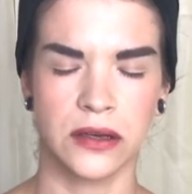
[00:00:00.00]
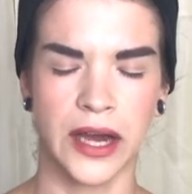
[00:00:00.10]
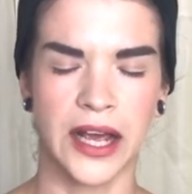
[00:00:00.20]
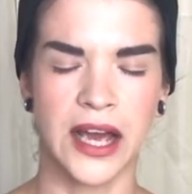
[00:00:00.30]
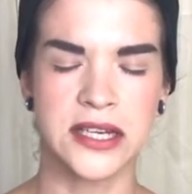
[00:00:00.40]

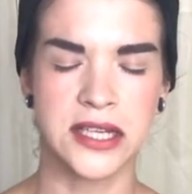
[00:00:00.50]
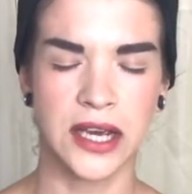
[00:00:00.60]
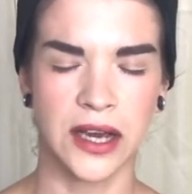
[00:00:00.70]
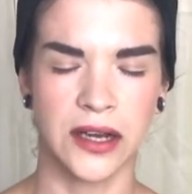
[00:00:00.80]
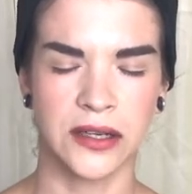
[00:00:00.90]
any
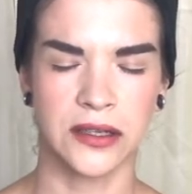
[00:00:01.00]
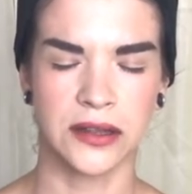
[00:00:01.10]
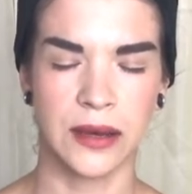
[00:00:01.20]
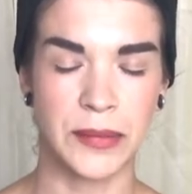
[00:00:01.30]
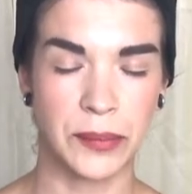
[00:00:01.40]
idea
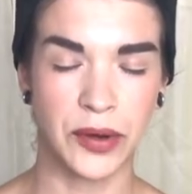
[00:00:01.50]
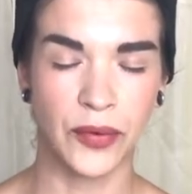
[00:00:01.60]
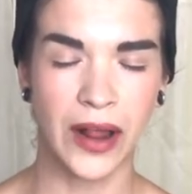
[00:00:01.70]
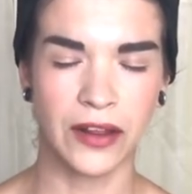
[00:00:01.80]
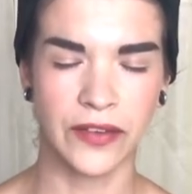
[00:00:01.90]
that may be
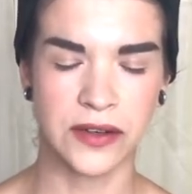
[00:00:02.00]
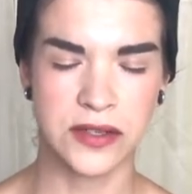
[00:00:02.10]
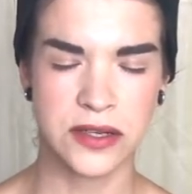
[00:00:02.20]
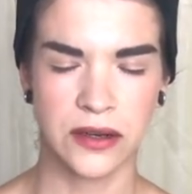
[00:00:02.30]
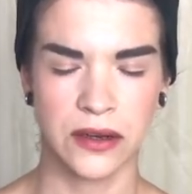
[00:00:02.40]
relevant
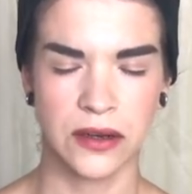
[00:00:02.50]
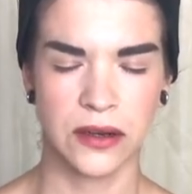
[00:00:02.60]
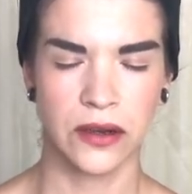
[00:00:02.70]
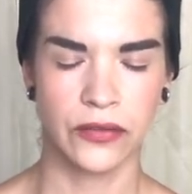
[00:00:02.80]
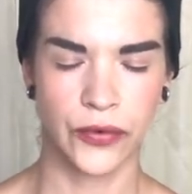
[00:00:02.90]

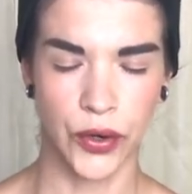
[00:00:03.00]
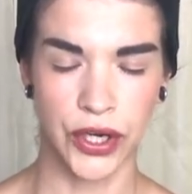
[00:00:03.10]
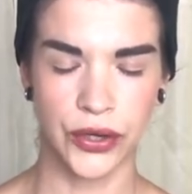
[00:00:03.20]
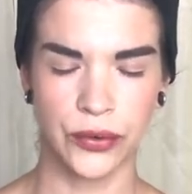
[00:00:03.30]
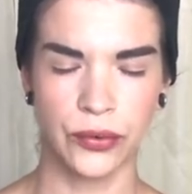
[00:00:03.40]
for
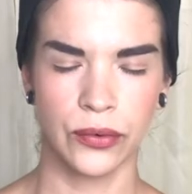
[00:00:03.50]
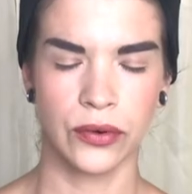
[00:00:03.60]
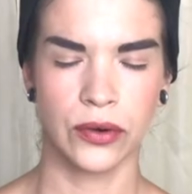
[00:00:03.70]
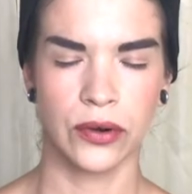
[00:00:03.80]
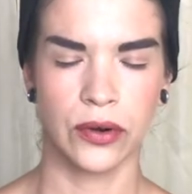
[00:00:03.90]
you
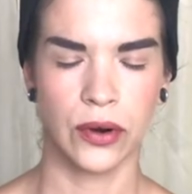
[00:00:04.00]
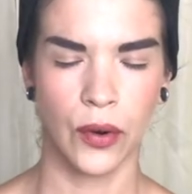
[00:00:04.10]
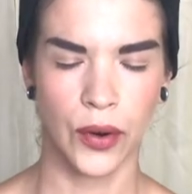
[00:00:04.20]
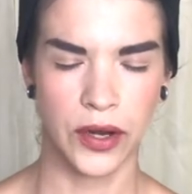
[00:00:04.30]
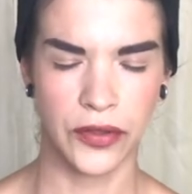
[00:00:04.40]

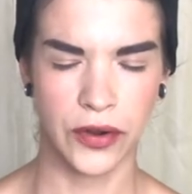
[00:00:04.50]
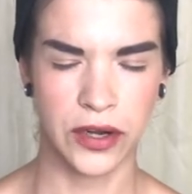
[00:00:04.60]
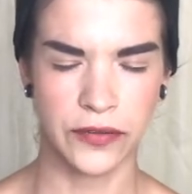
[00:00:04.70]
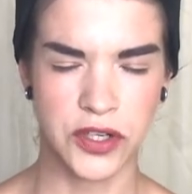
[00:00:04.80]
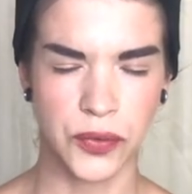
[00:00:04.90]
or another
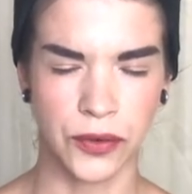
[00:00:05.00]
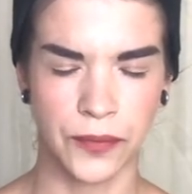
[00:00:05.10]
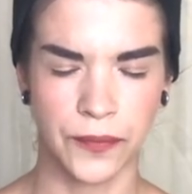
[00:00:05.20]
individual.